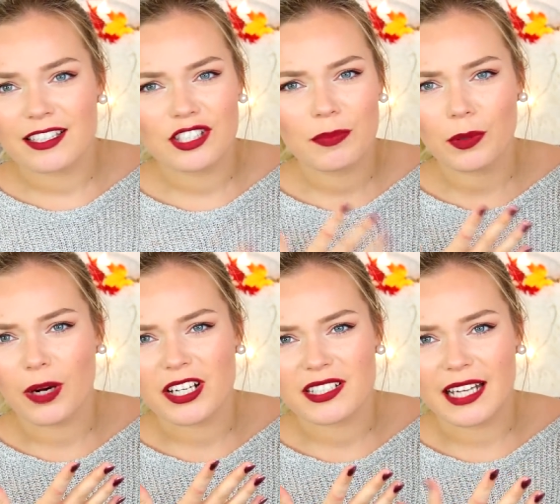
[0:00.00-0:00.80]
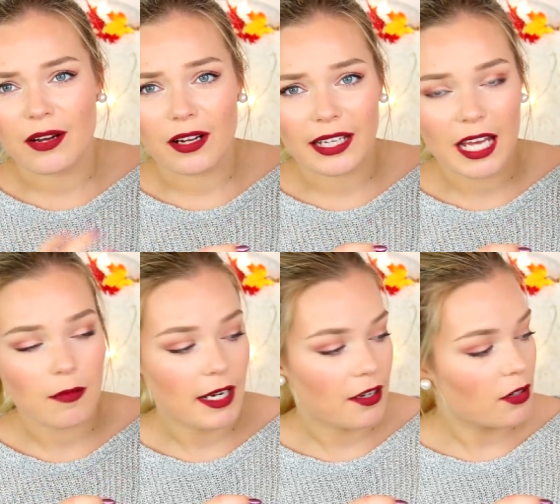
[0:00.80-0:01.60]
super washed out on
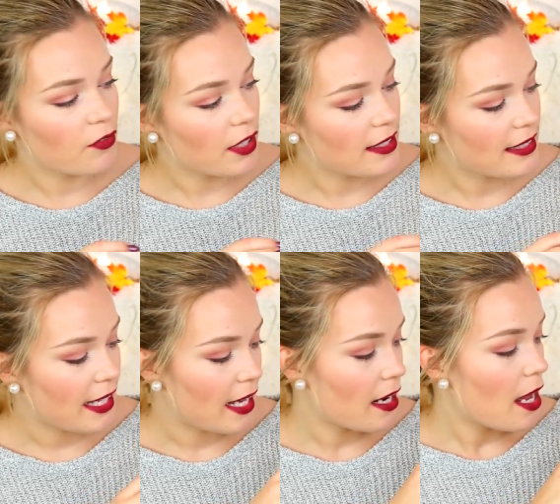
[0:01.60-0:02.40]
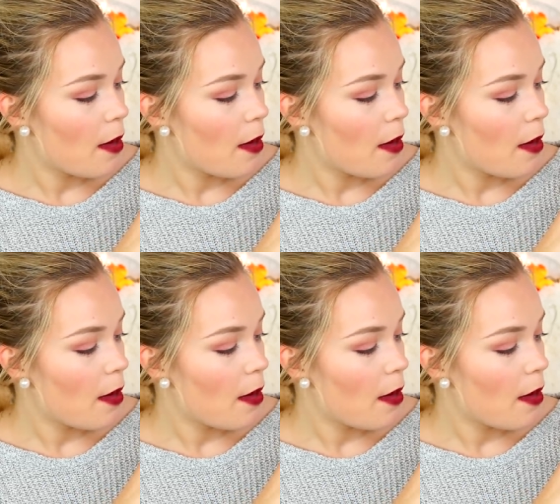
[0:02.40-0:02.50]
camera. I don't know if you can see it,